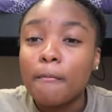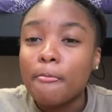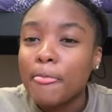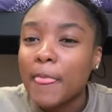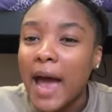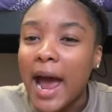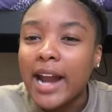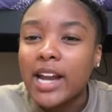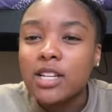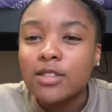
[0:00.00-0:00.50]

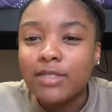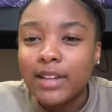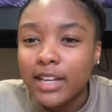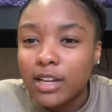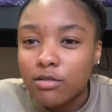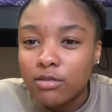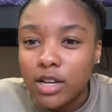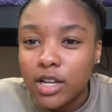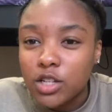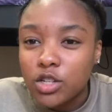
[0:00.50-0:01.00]
I just feel like
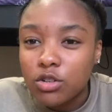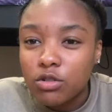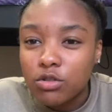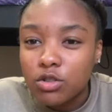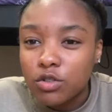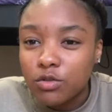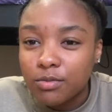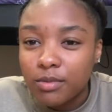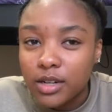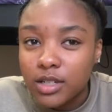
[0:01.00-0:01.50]
you need 2
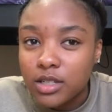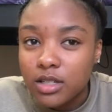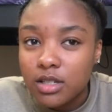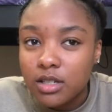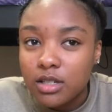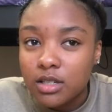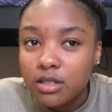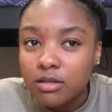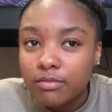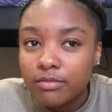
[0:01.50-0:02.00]

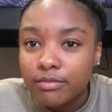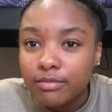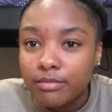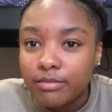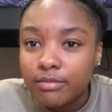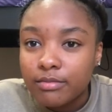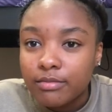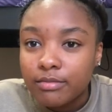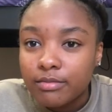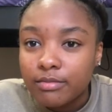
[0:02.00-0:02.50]
toothbrushes.
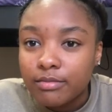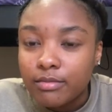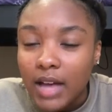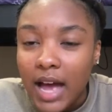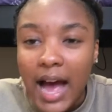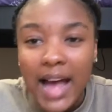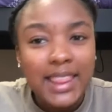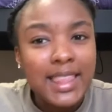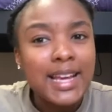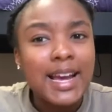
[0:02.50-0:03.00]

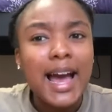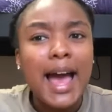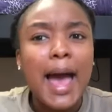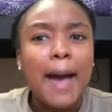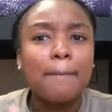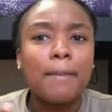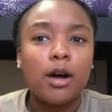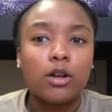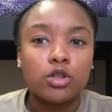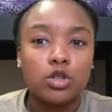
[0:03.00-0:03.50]
I think I had
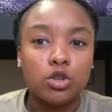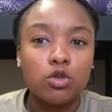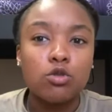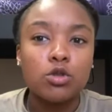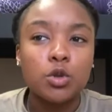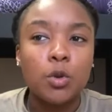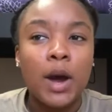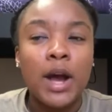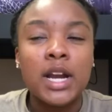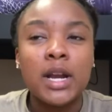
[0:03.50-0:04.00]
about 2,
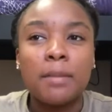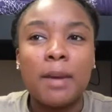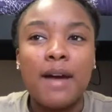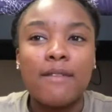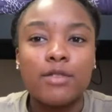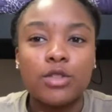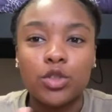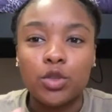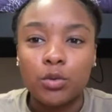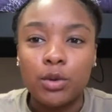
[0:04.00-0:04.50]
so I ended up
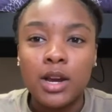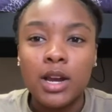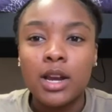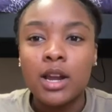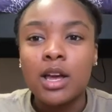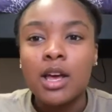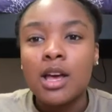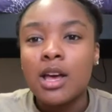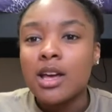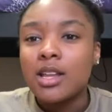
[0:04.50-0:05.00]
having 3.
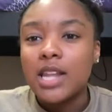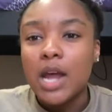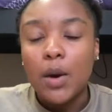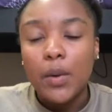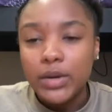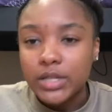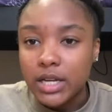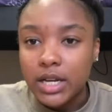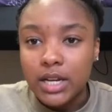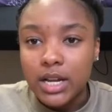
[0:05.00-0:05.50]
That
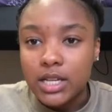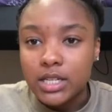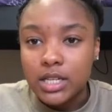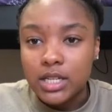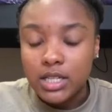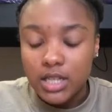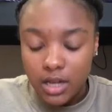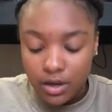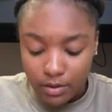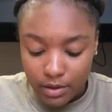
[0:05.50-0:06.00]
was
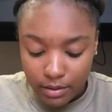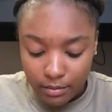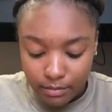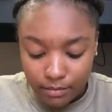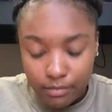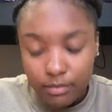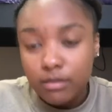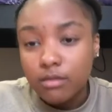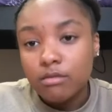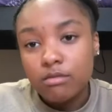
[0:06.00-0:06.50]
unnecessary.
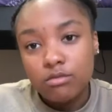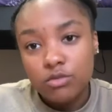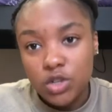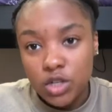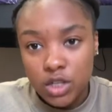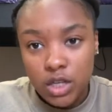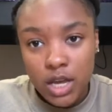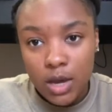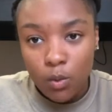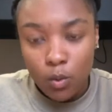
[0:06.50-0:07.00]

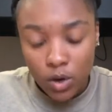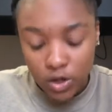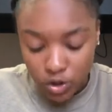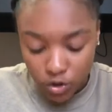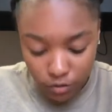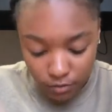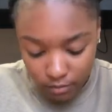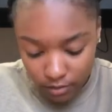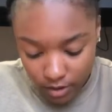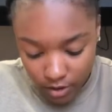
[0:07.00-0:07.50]
Just get 1
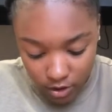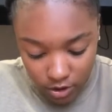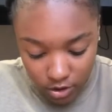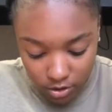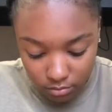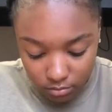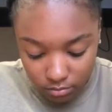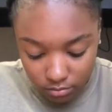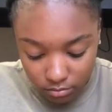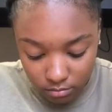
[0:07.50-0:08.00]
toothbrush.
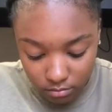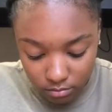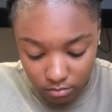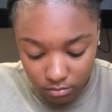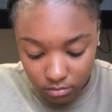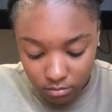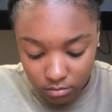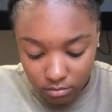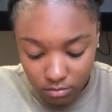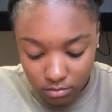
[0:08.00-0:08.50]

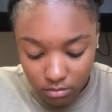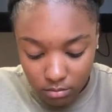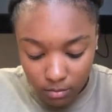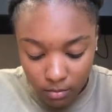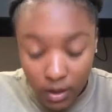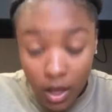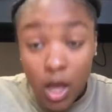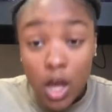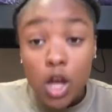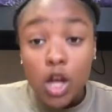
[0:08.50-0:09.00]

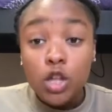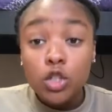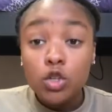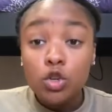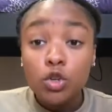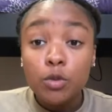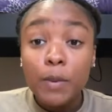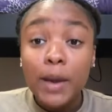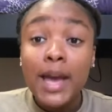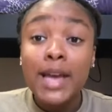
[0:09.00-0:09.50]

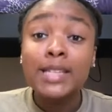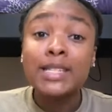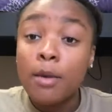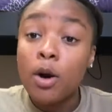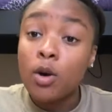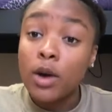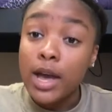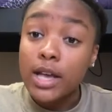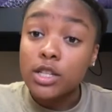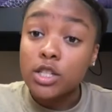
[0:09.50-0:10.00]
Toothpaste.
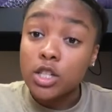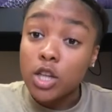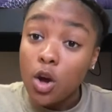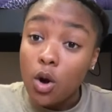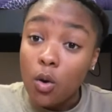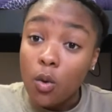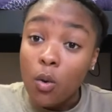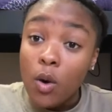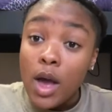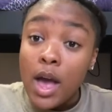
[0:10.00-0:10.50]
Okay,
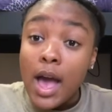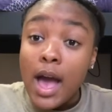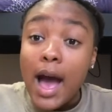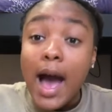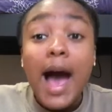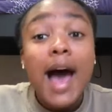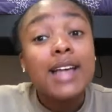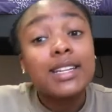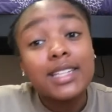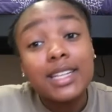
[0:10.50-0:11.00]
so
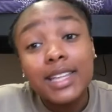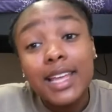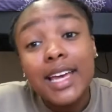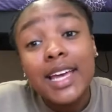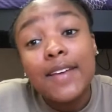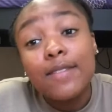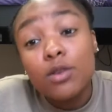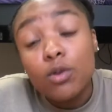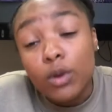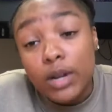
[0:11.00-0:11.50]
I said they
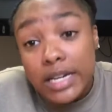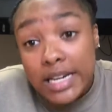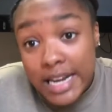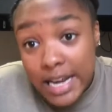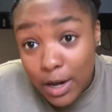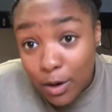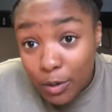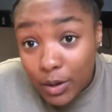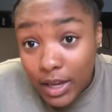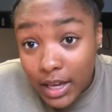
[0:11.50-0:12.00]
give you a
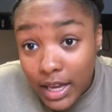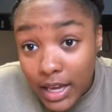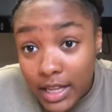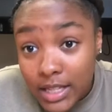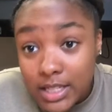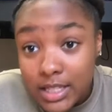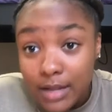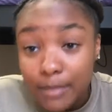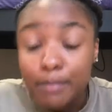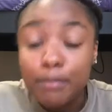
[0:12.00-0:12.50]
nail
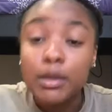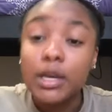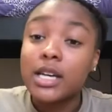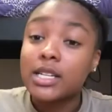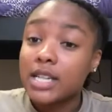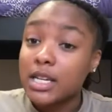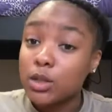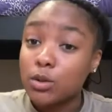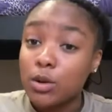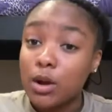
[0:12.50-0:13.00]
kit because
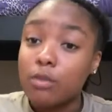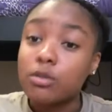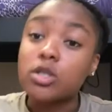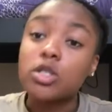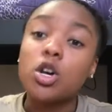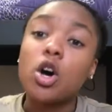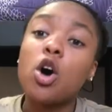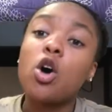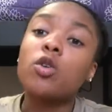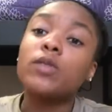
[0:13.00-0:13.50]
that's what I was
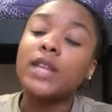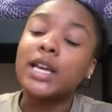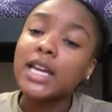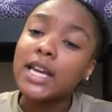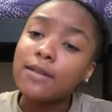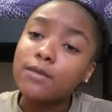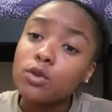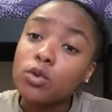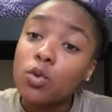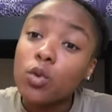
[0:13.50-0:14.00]
told. They
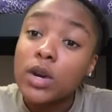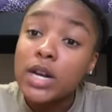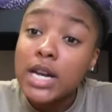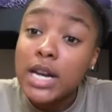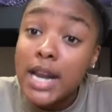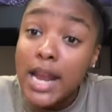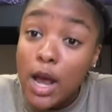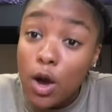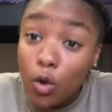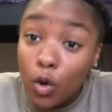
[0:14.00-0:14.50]
give you
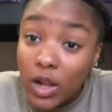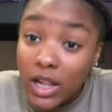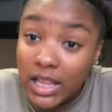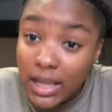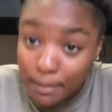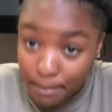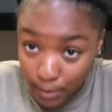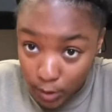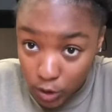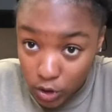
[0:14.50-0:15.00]
nail
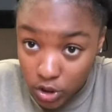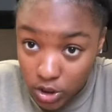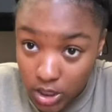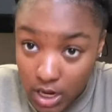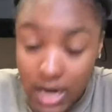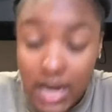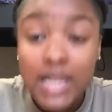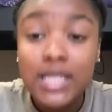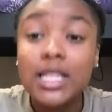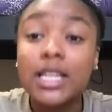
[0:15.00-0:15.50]
clippers,
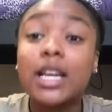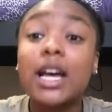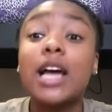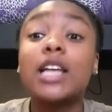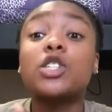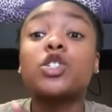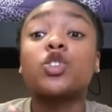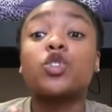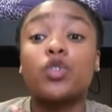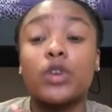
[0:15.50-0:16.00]
and it's to cut
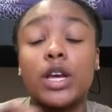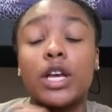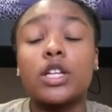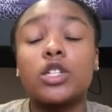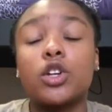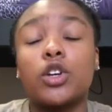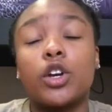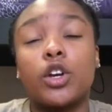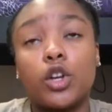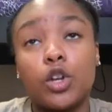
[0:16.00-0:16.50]
strings
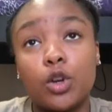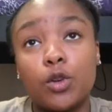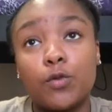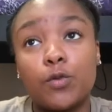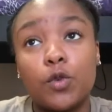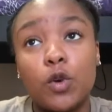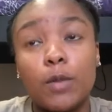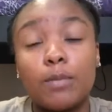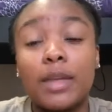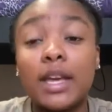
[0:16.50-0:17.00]
on your
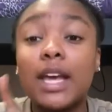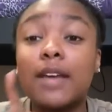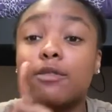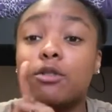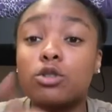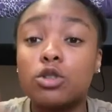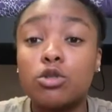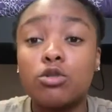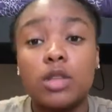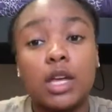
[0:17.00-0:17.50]
uniform. They give you
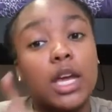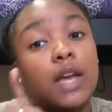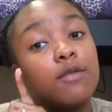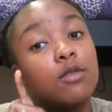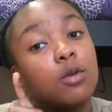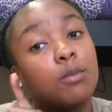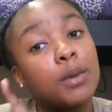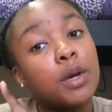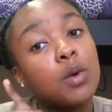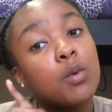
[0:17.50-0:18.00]
2. They give
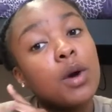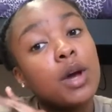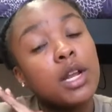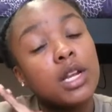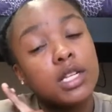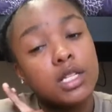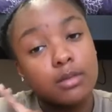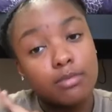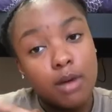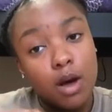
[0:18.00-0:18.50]
you a big one and
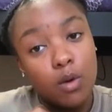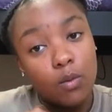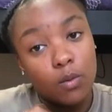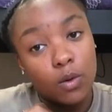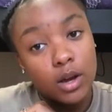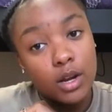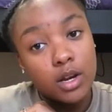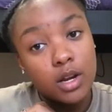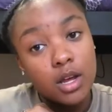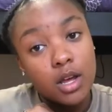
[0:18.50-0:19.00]
a small one.